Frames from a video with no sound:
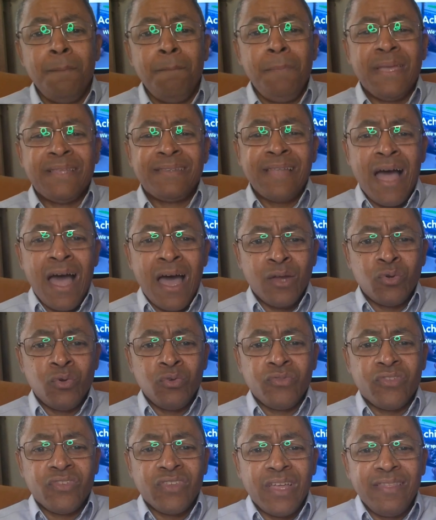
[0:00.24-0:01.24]

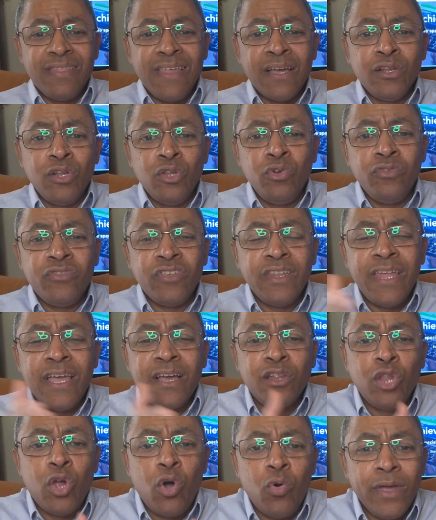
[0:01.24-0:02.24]
McDonald's, they're losing
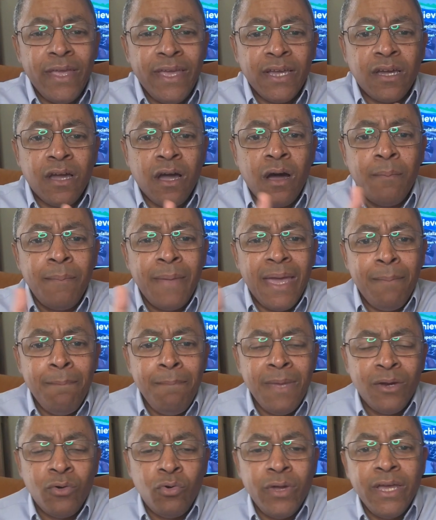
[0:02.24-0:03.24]
their low-income and
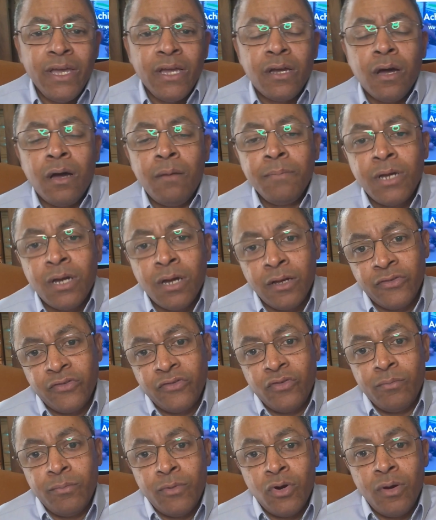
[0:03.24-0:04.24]
middle-income
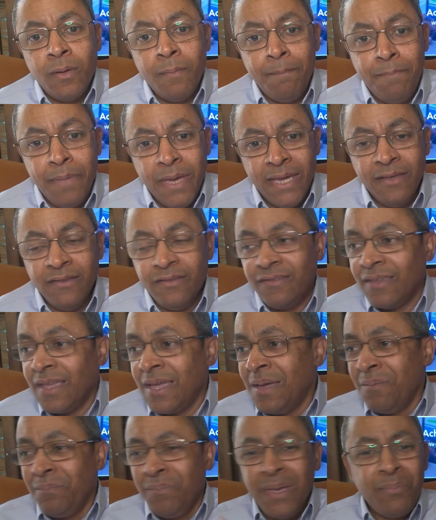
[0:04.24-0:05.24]
customer base.
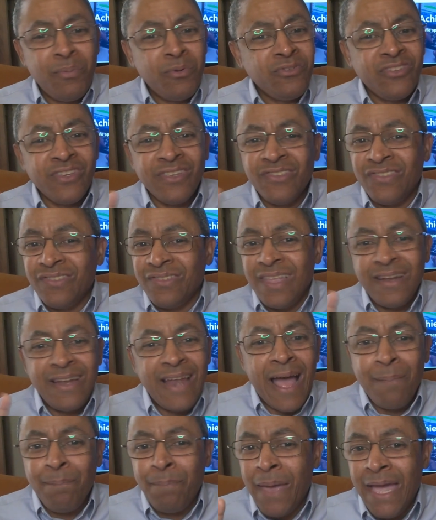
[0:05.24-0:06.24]
People just, they're
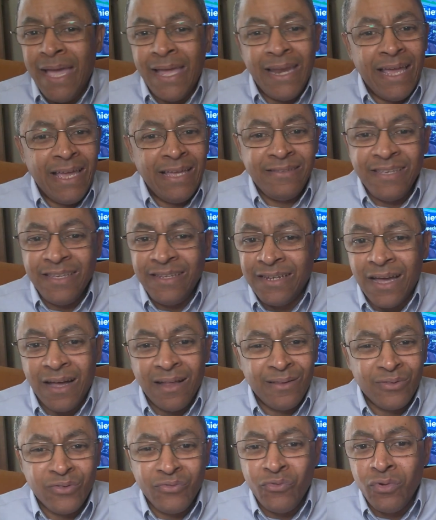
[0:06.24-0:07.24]
not paying
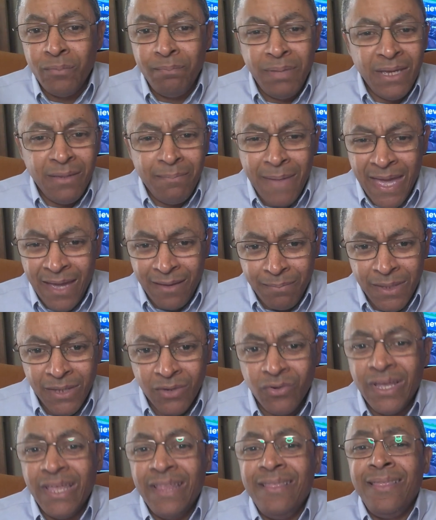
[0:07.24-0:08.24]
$18 for a Big Mac
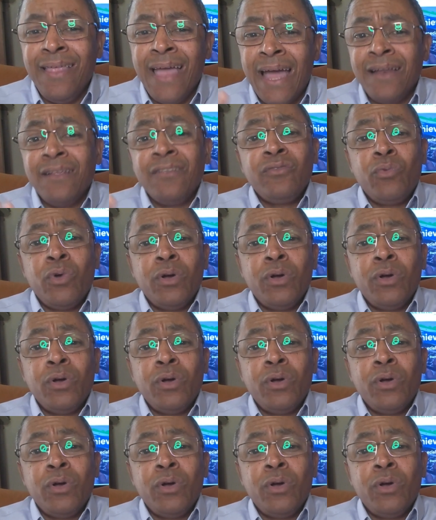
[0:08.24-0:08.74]
meal, and that is